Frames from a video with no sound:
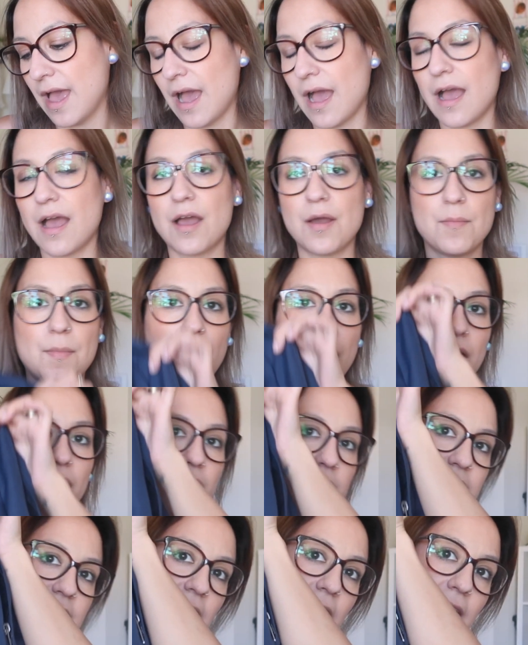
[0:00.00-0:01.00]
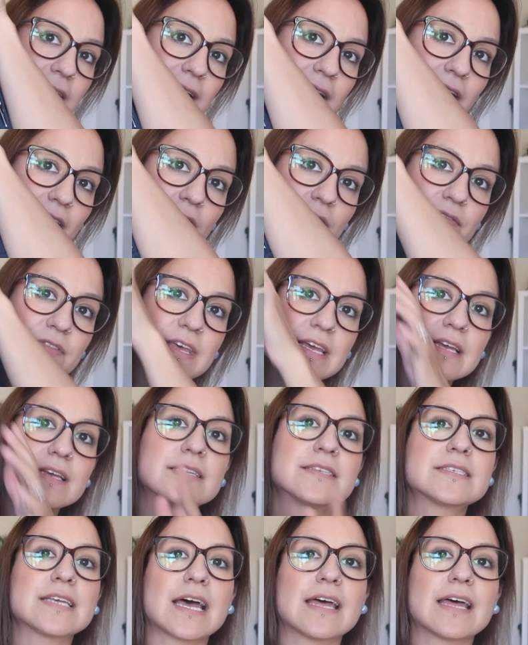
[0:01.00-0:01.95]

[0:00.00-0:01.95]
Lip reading: I'll take out this.